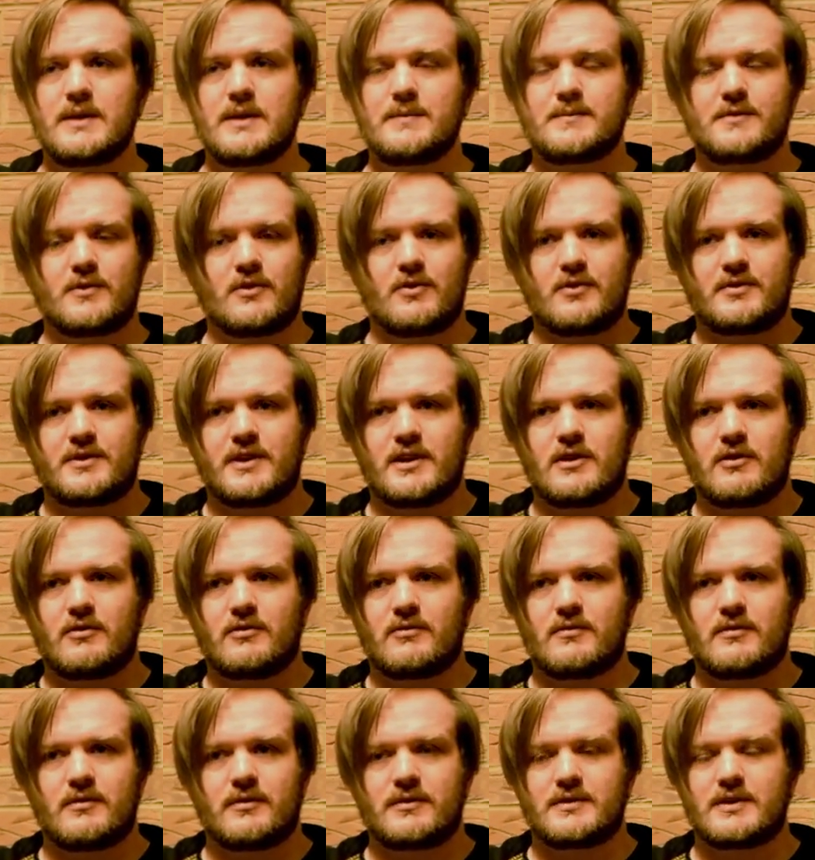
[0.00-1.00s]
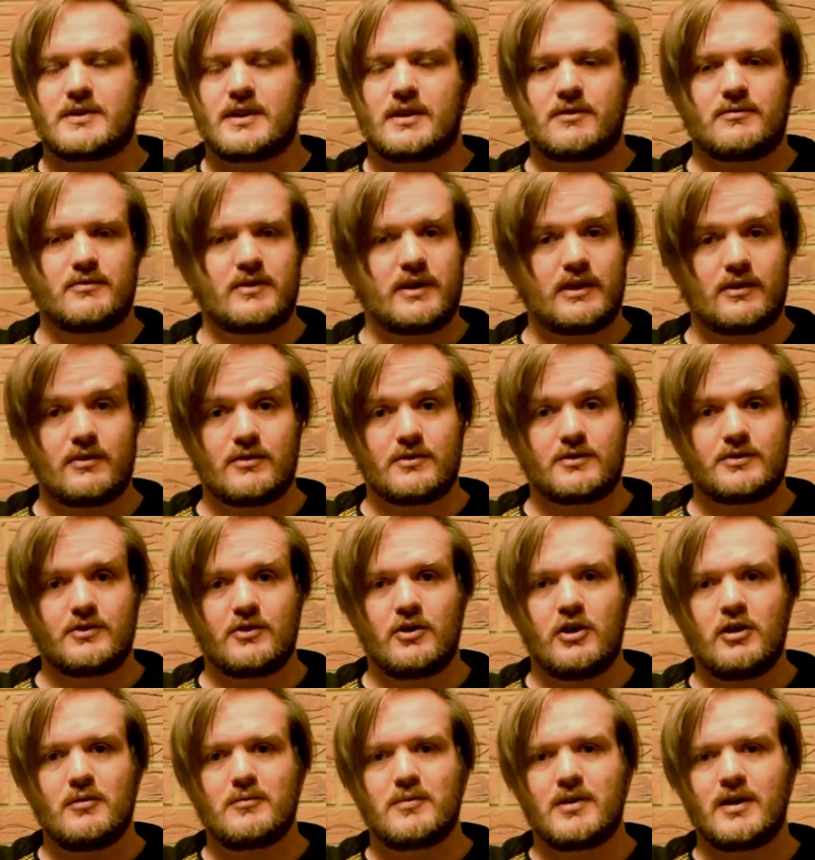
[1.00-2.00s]
James Arnold Taylor did a really good
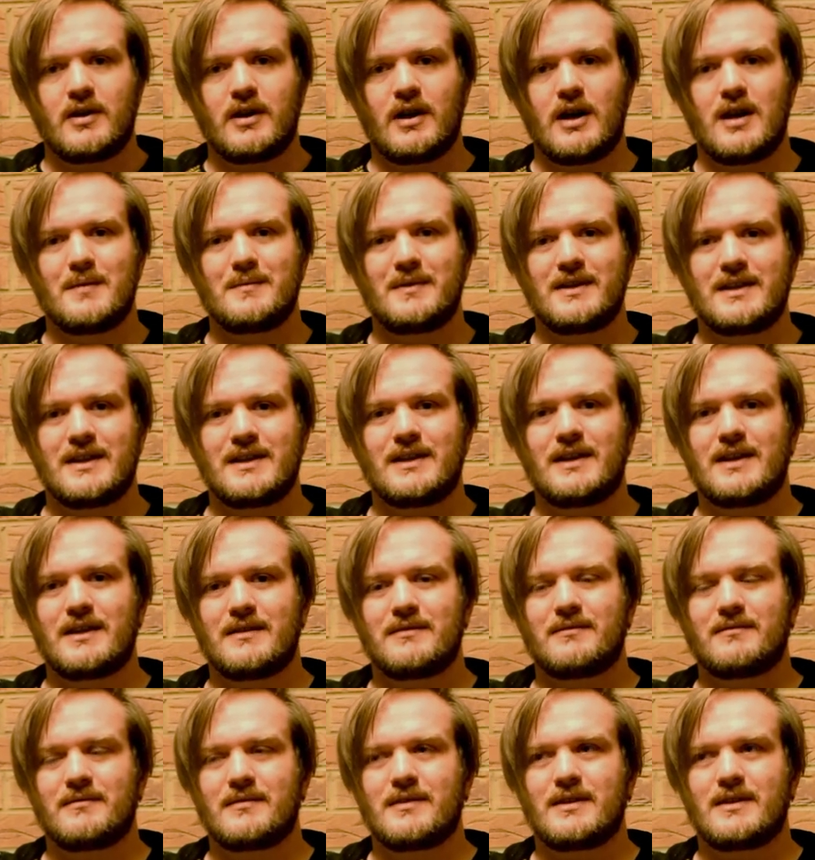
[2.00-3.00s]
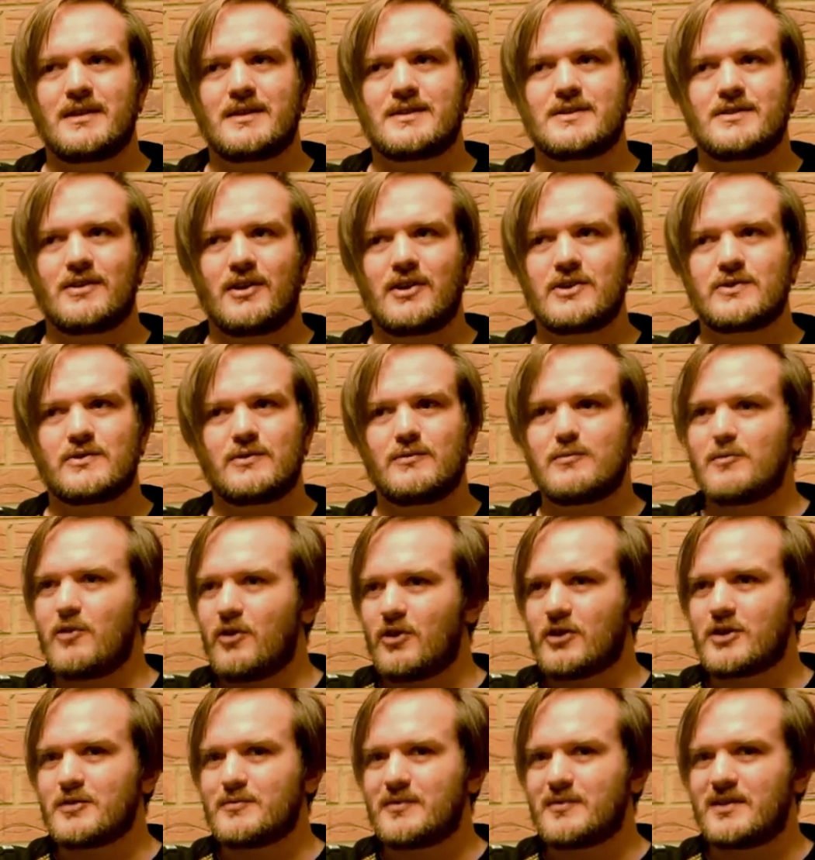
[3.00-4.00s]
job. I mean, he sounds
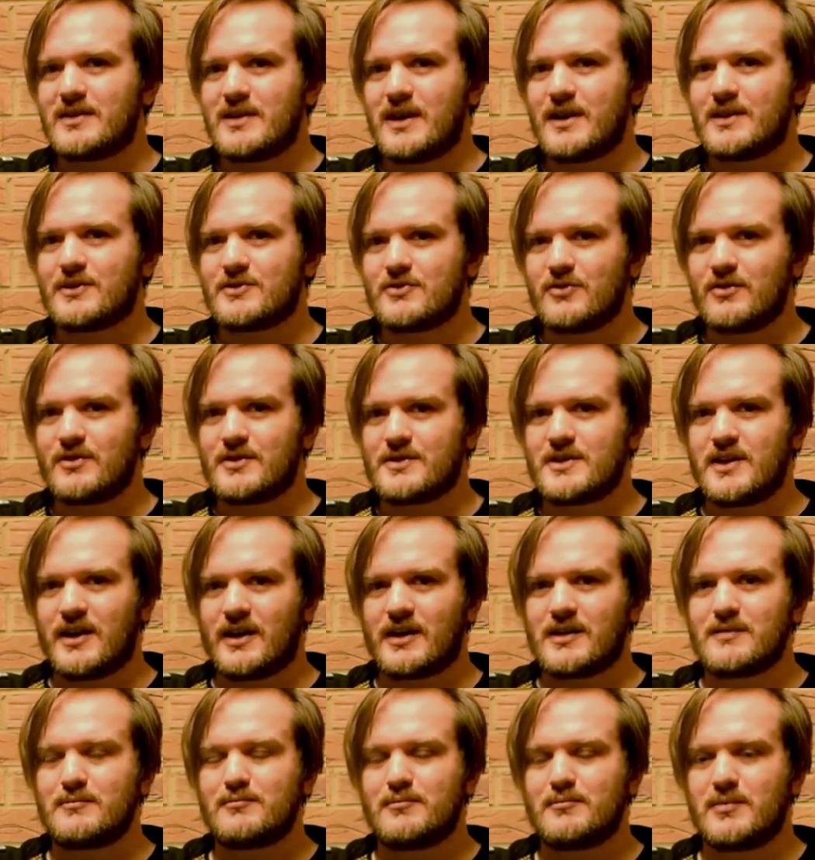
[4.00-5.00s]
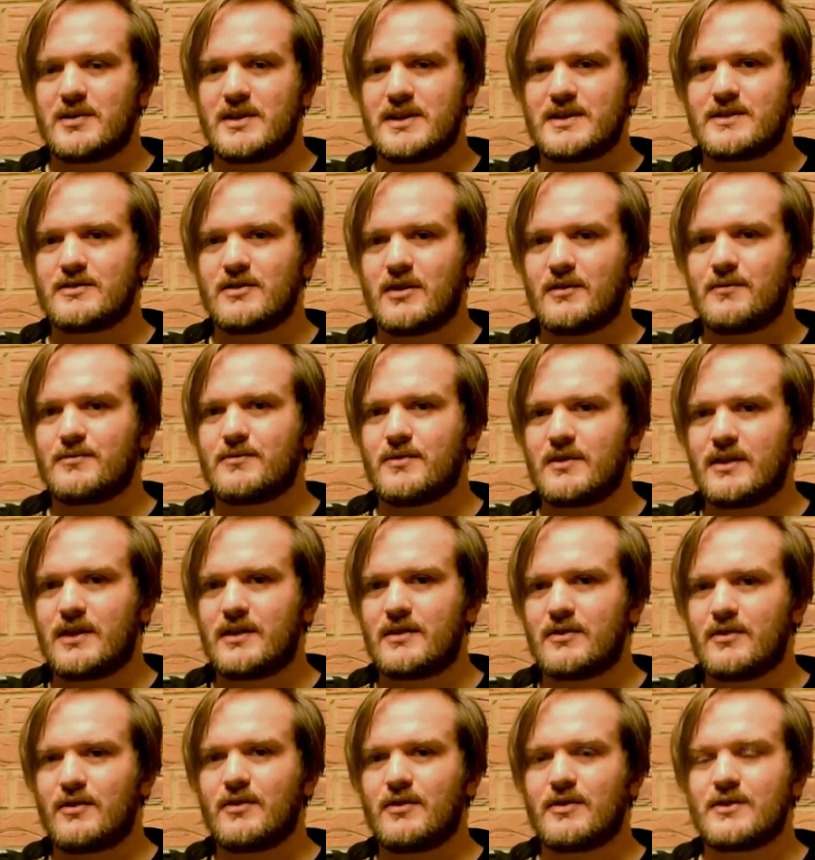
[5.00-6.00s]
remarkably like John Chacon, but he's not
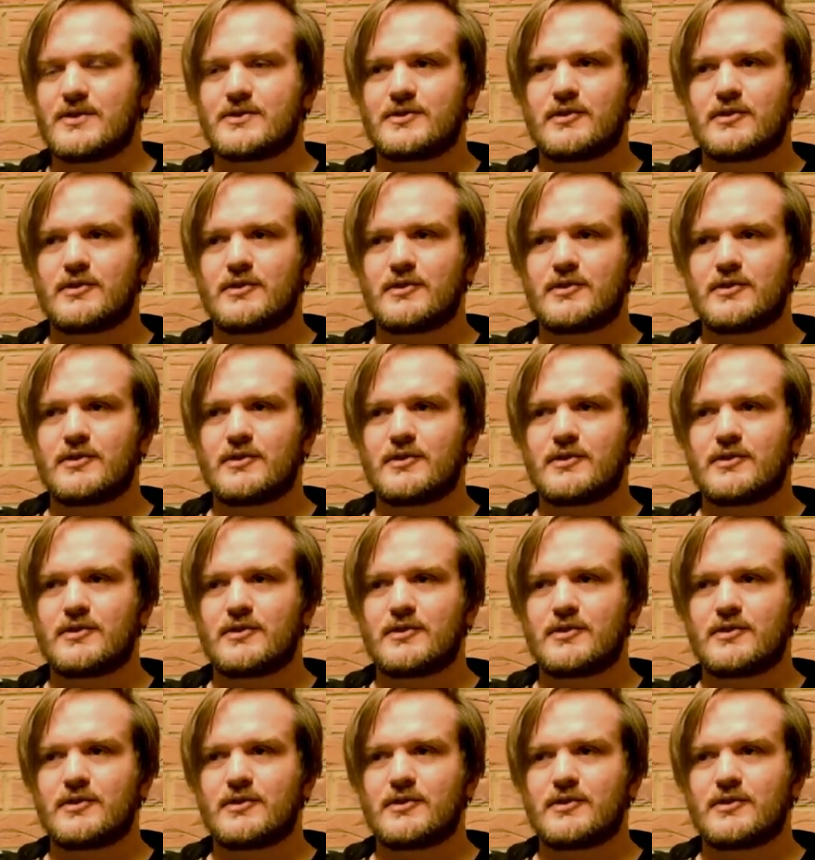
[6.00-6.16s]
fully there.